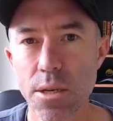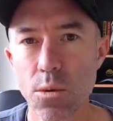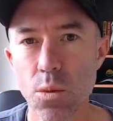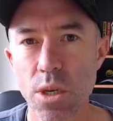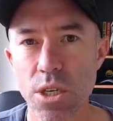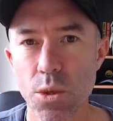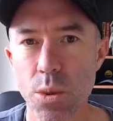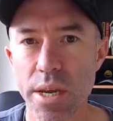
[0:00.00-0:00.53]

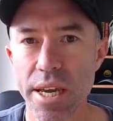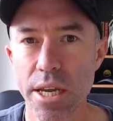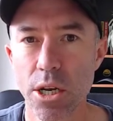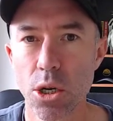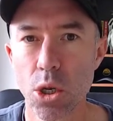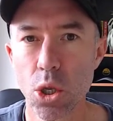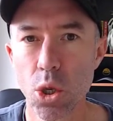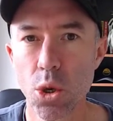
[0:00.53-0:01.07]
which we
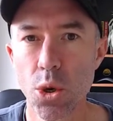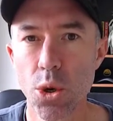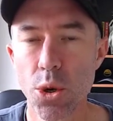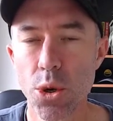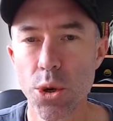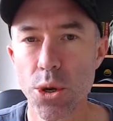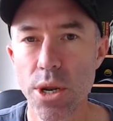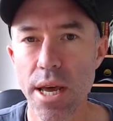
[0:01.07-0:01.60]
can
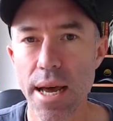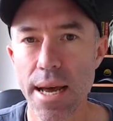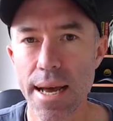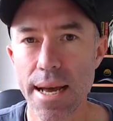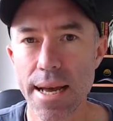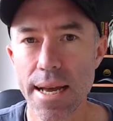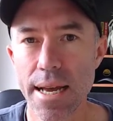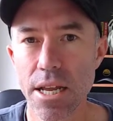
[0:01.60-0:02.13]
learn
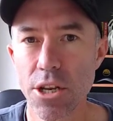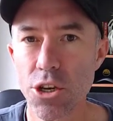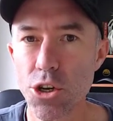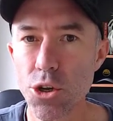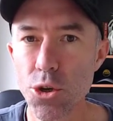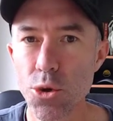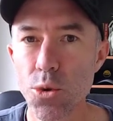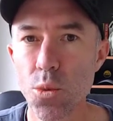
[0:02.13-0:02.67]

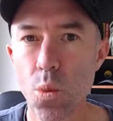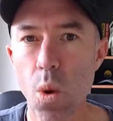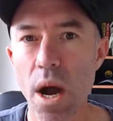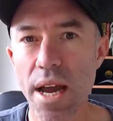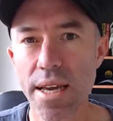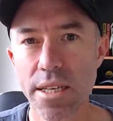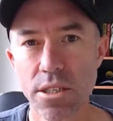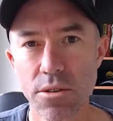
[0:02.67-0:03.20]
new
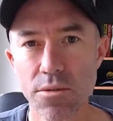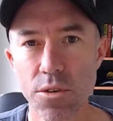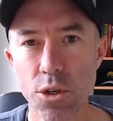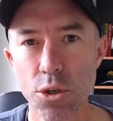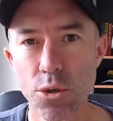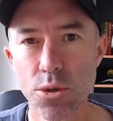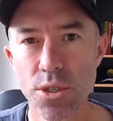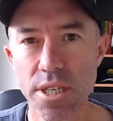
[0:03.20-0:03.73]
ways of
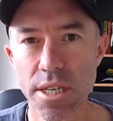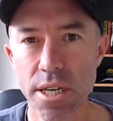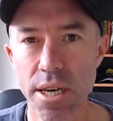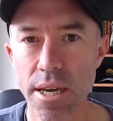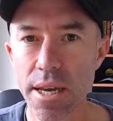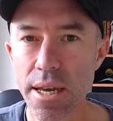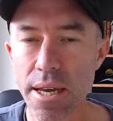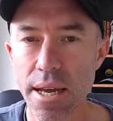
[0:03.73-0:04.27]

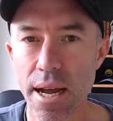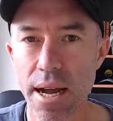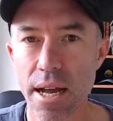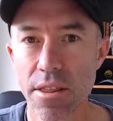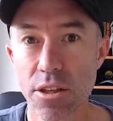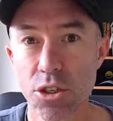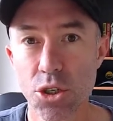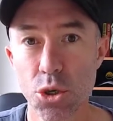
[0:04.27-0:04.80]
using
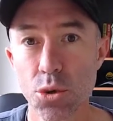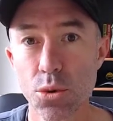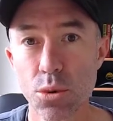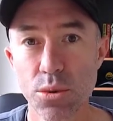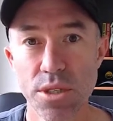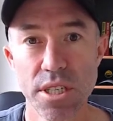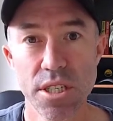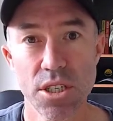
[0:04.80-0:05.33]
the
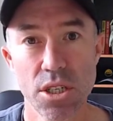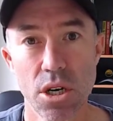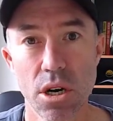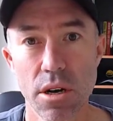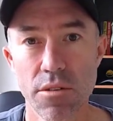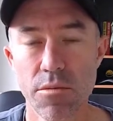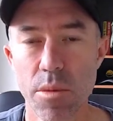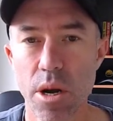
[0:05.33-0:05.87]
tools
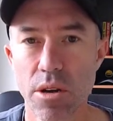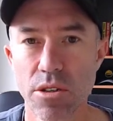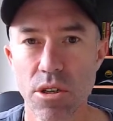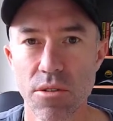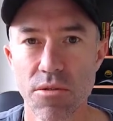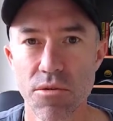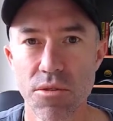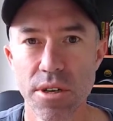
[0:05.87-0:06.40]
inside of
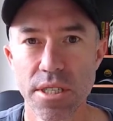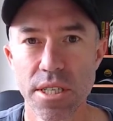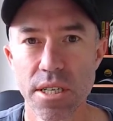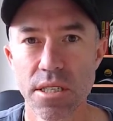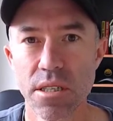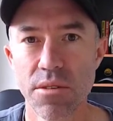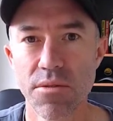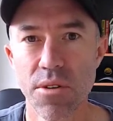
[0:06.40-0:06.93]
Microsoft
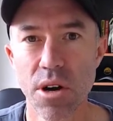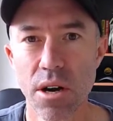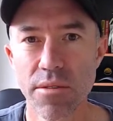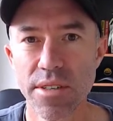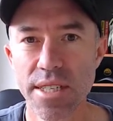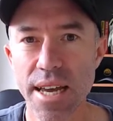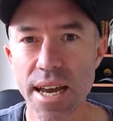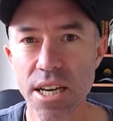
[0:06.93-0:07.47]
365
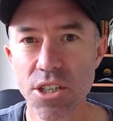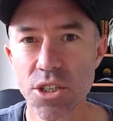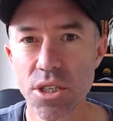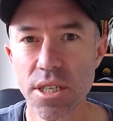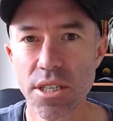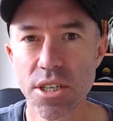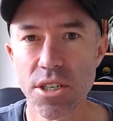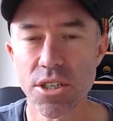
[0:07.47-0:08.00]
is
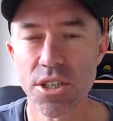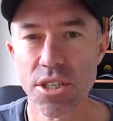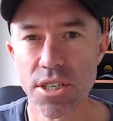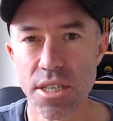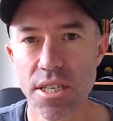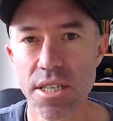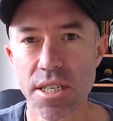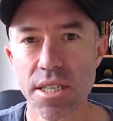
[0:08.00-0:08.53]
actually just
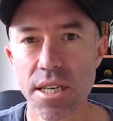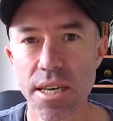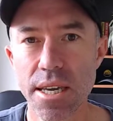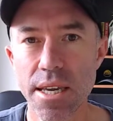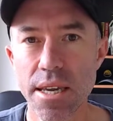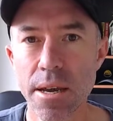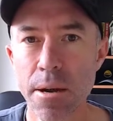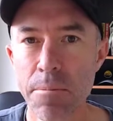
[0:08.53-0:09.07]
to
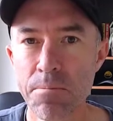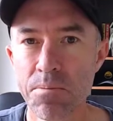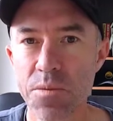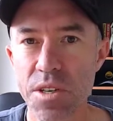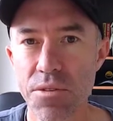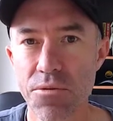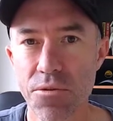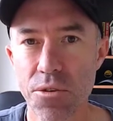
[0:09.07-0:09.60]
see
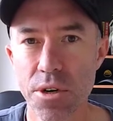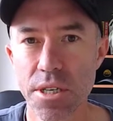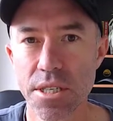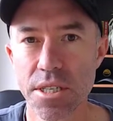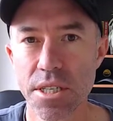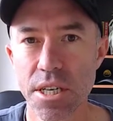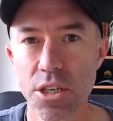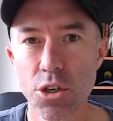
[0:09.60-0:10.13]

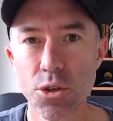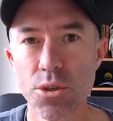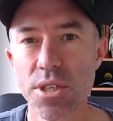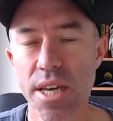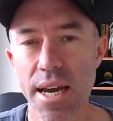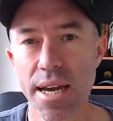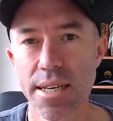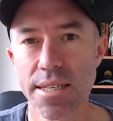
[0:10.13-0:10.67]
different use
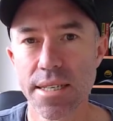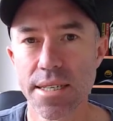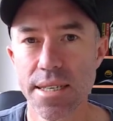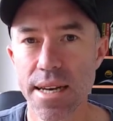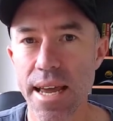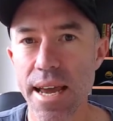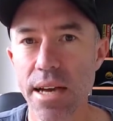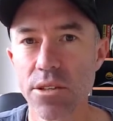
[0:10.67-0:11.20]
cases
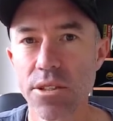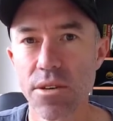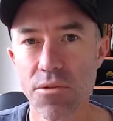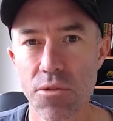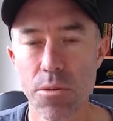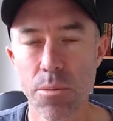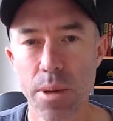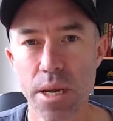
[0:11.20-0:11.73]
and how
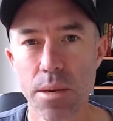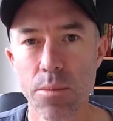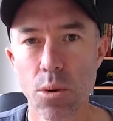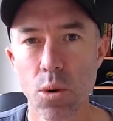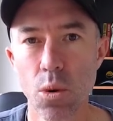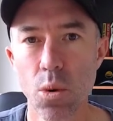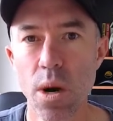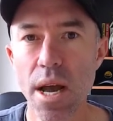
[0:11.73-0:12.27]
different
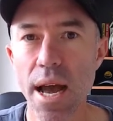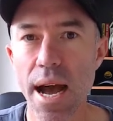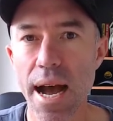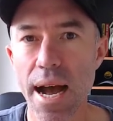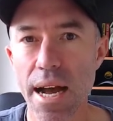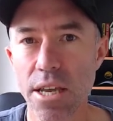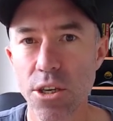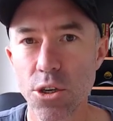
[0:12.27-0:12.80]
people
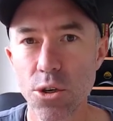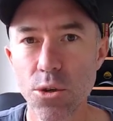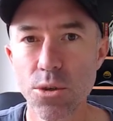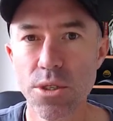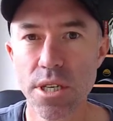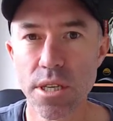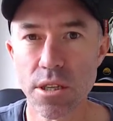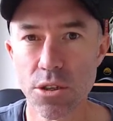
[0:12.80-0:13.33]
are
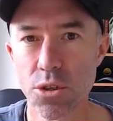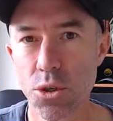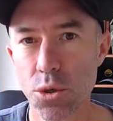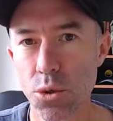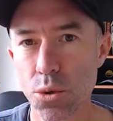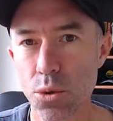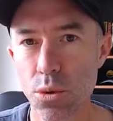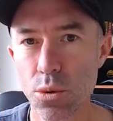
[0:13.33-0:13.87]
using the
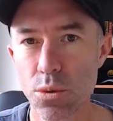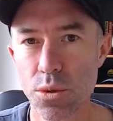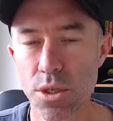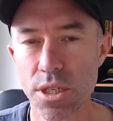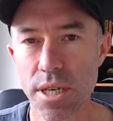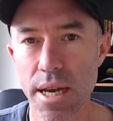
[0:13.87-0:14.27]
tools